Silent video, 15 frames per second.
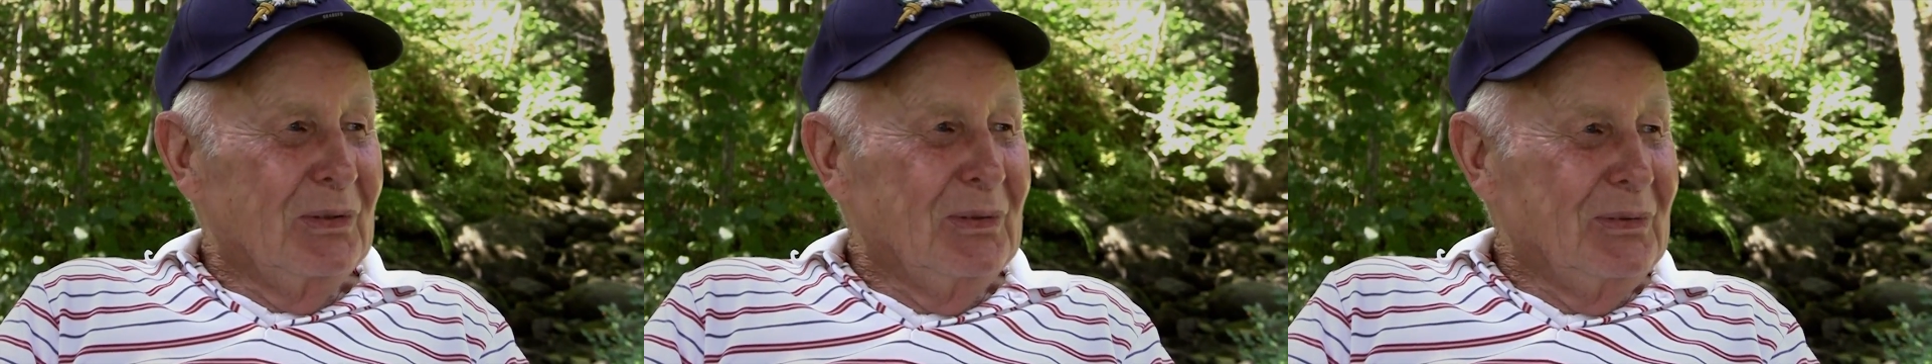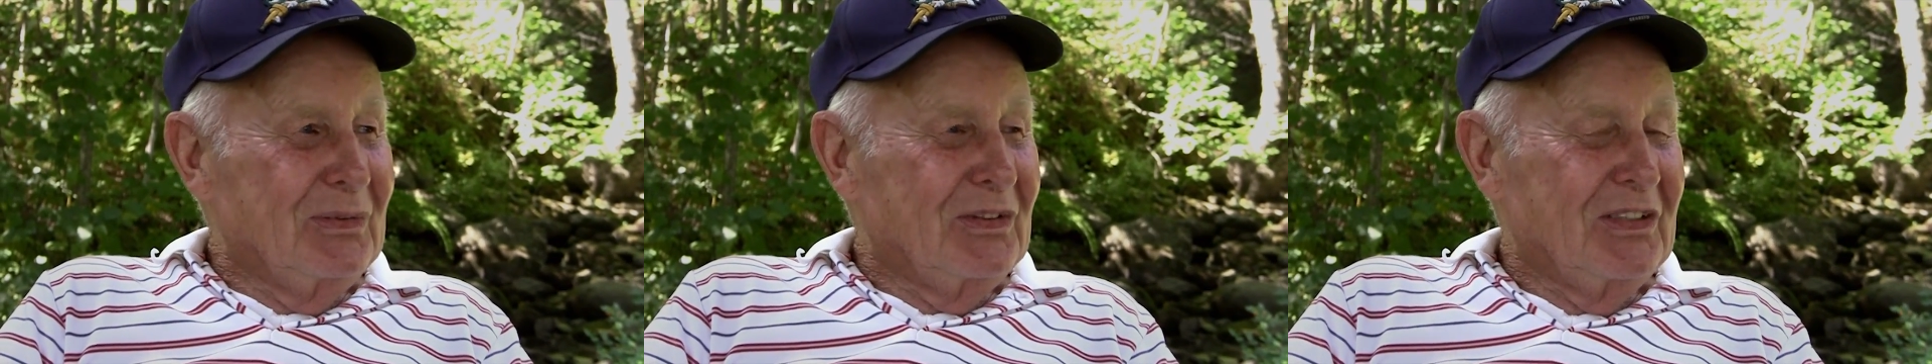
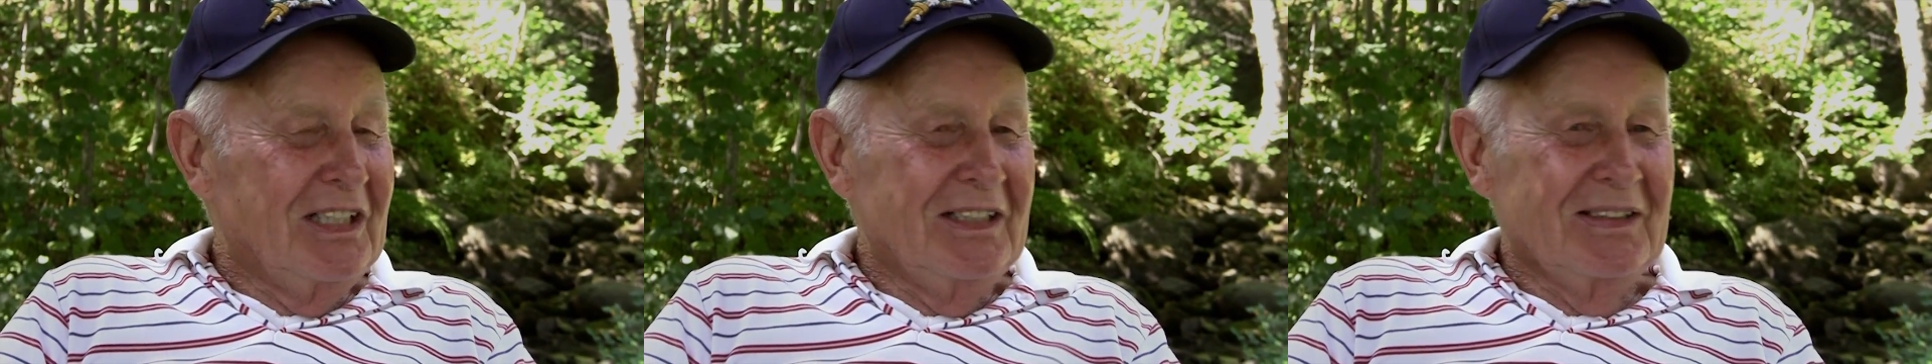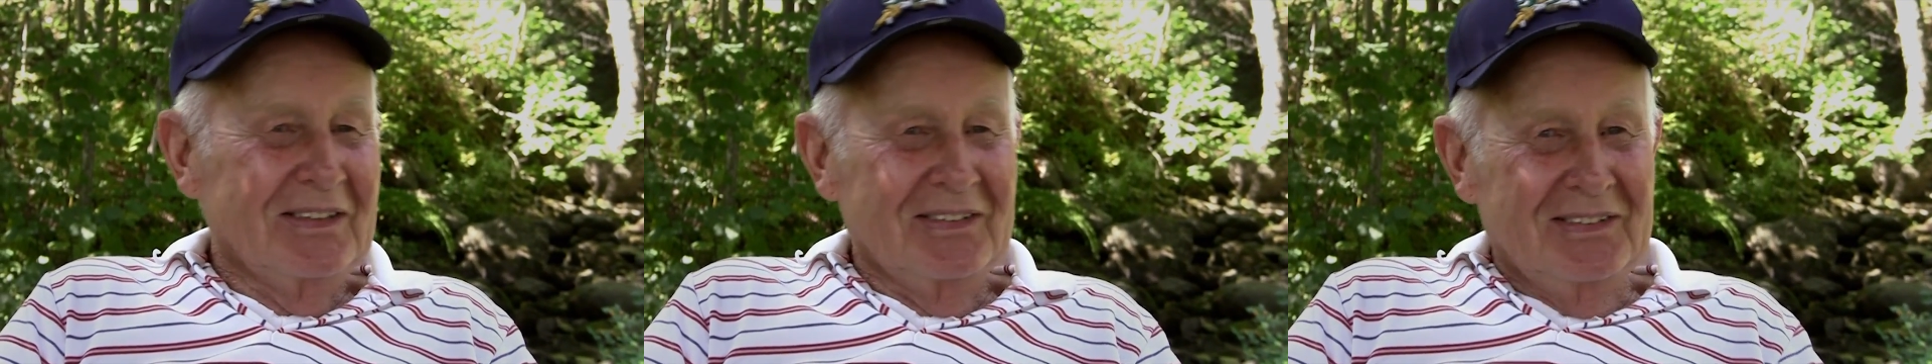hooch
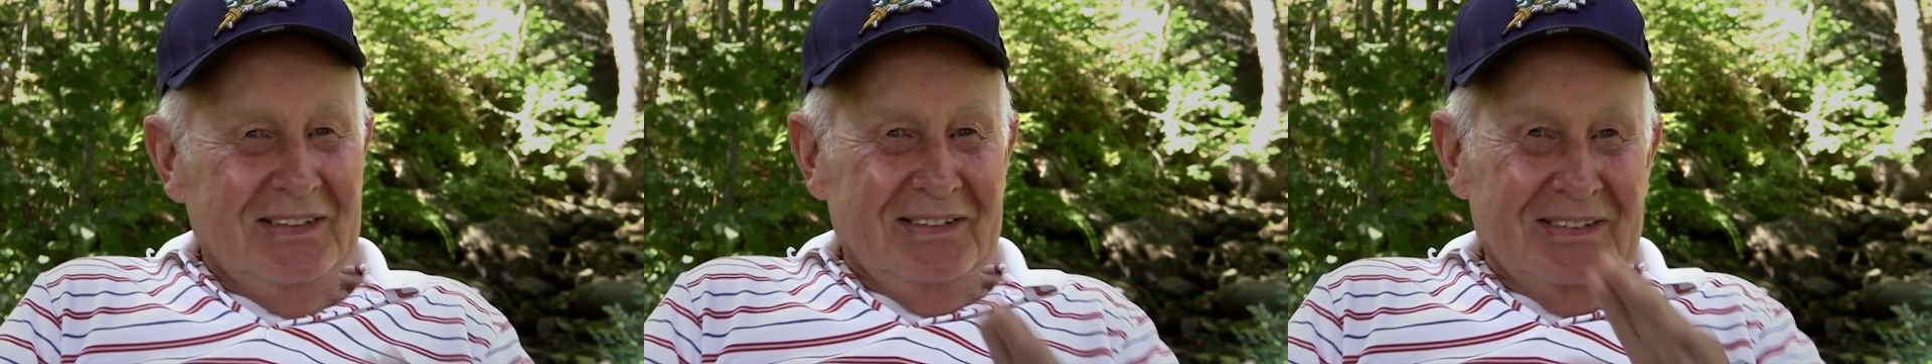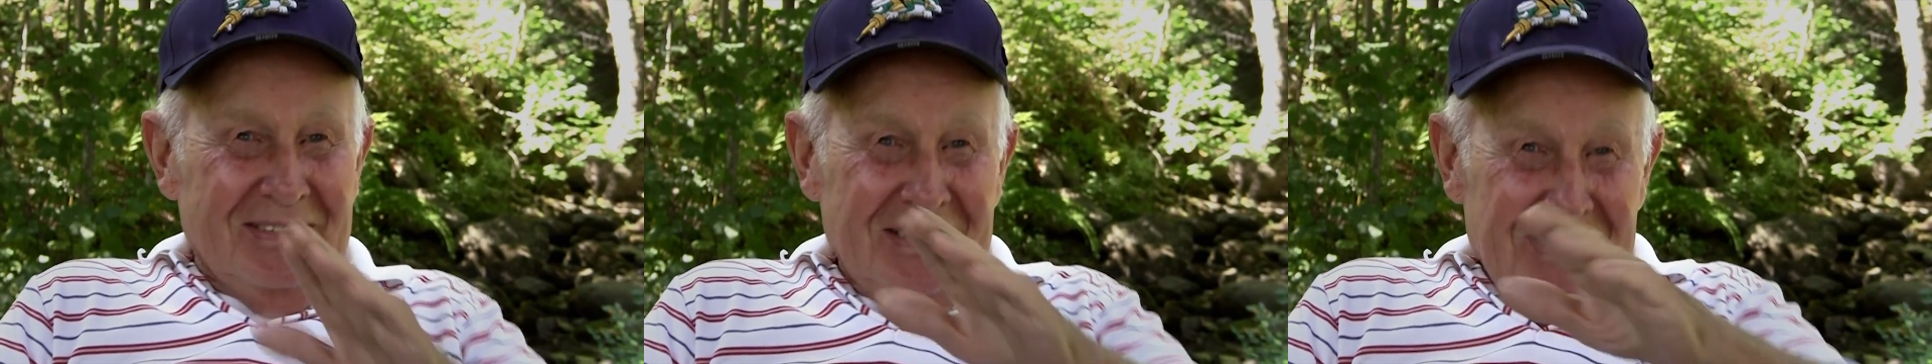here. It's
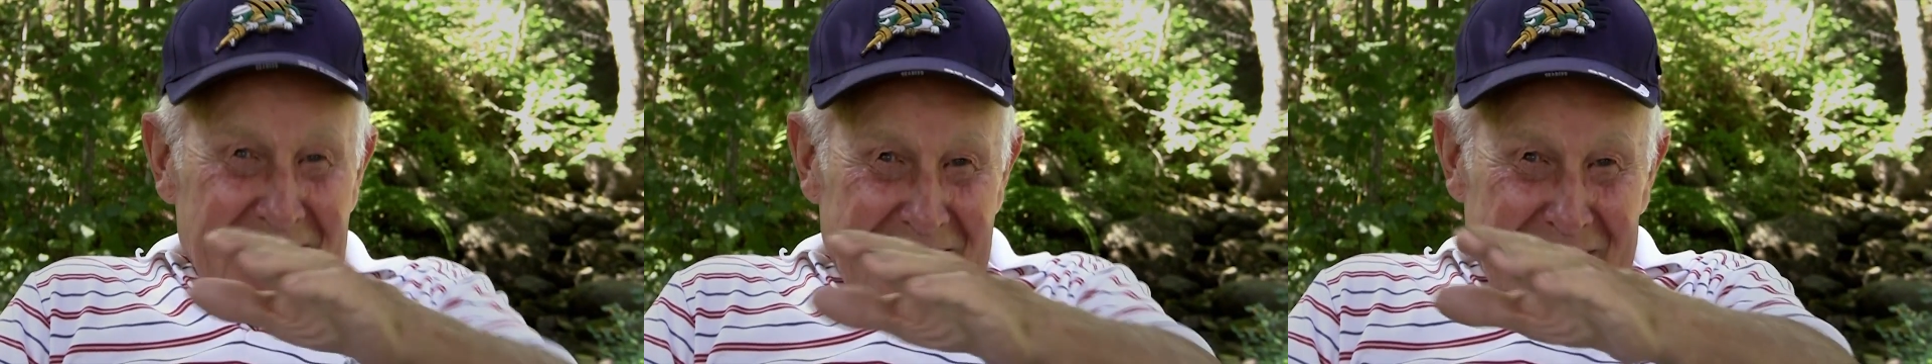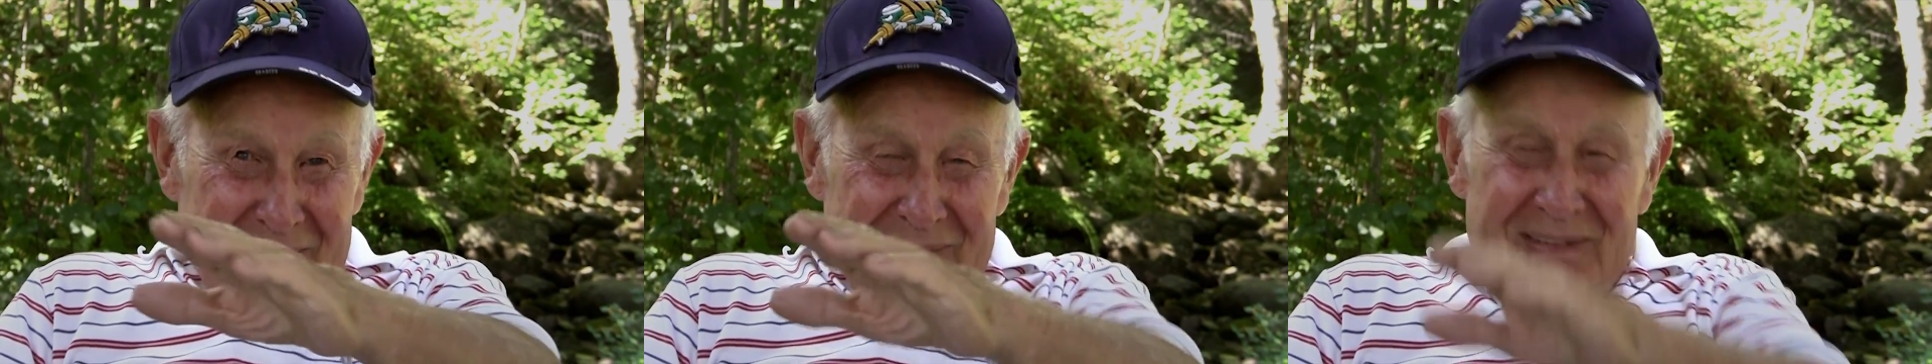just
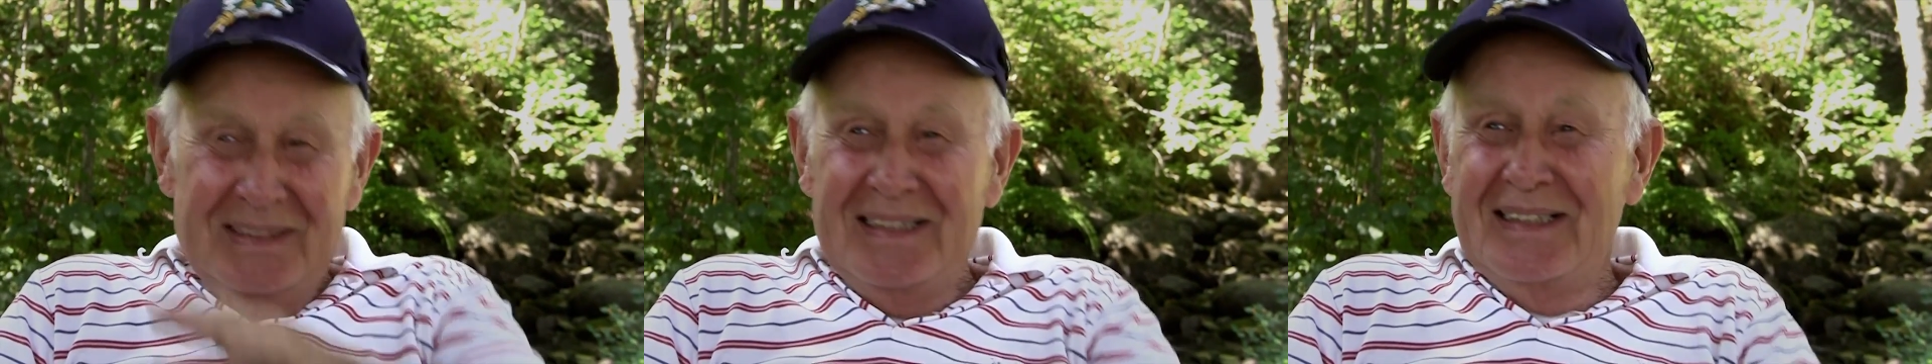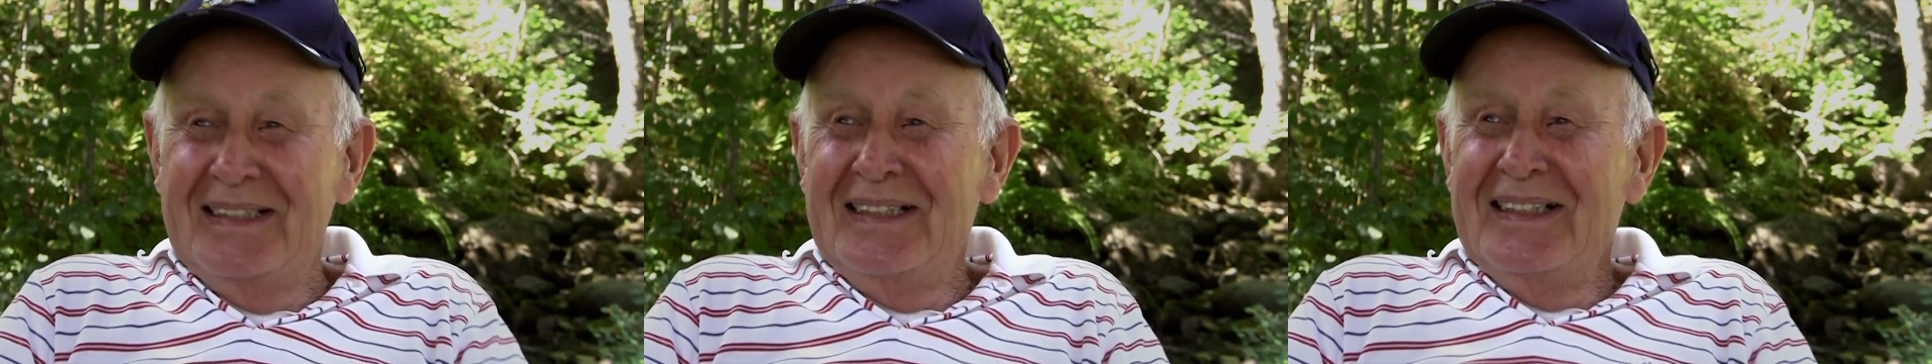
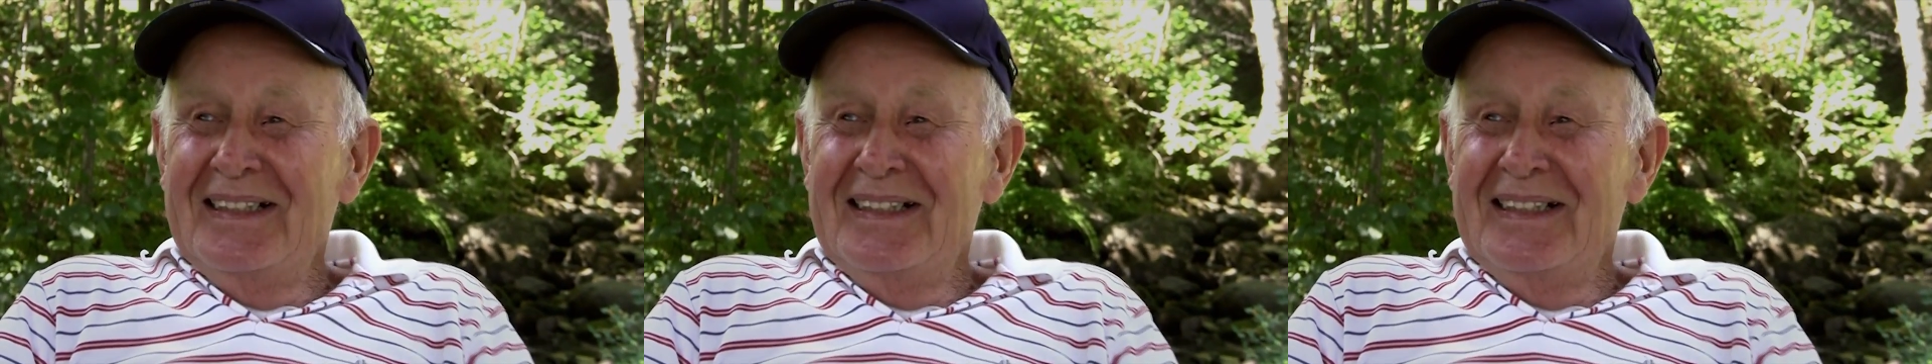coming.